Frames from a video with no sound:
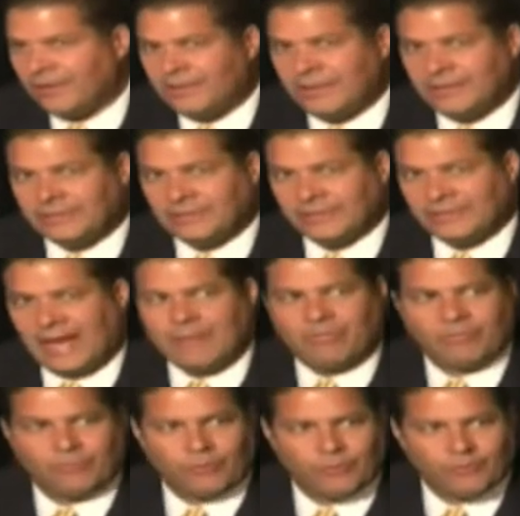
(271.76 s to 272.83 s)
these
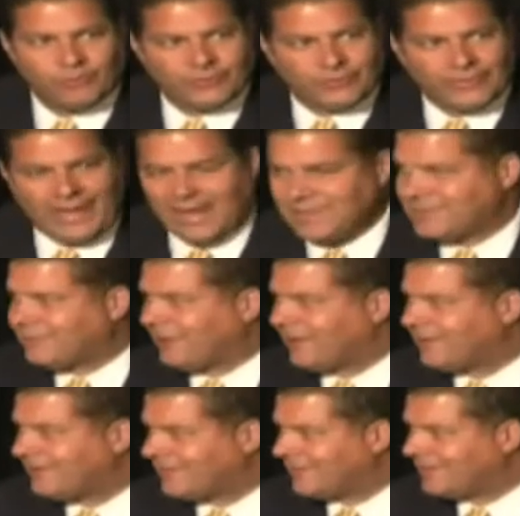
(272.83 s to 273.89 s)
type of rules on hedge
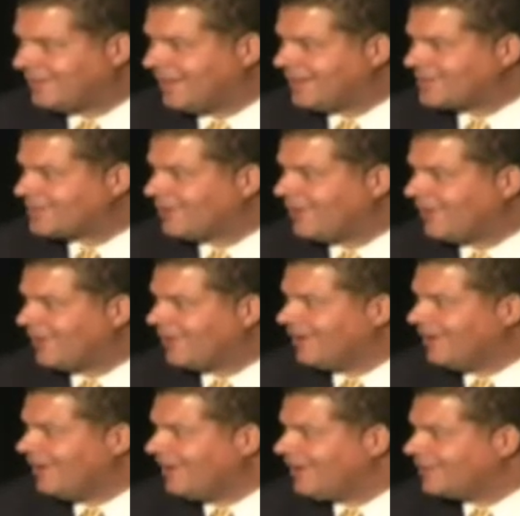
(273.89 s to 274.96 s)
funds and such
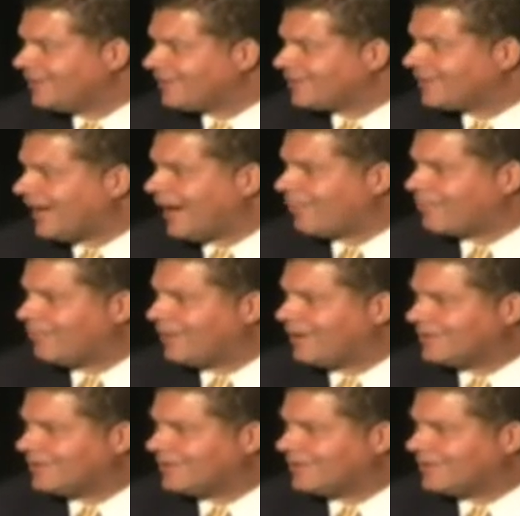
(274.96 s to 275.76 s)
are to stop